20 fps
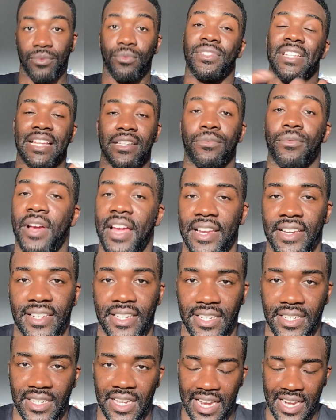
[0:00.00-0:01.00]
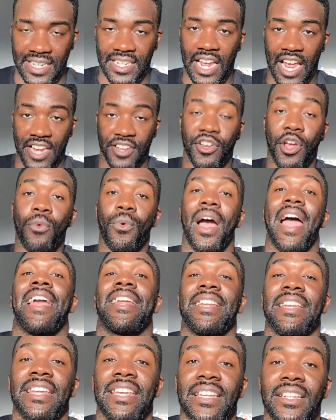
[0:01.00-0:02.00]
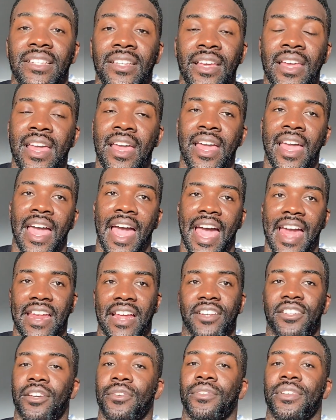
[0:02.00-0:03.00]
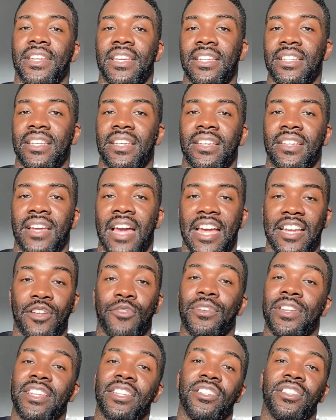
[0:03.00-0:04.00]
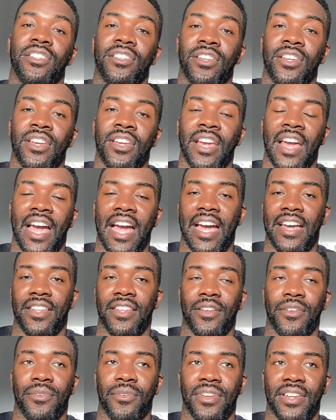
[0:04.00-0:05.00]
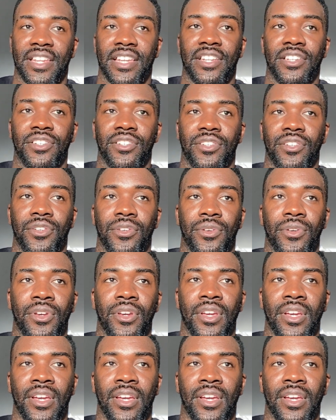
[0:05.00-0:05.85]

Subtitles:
That's what I need. I know what I need and I don't need it. I don't need you.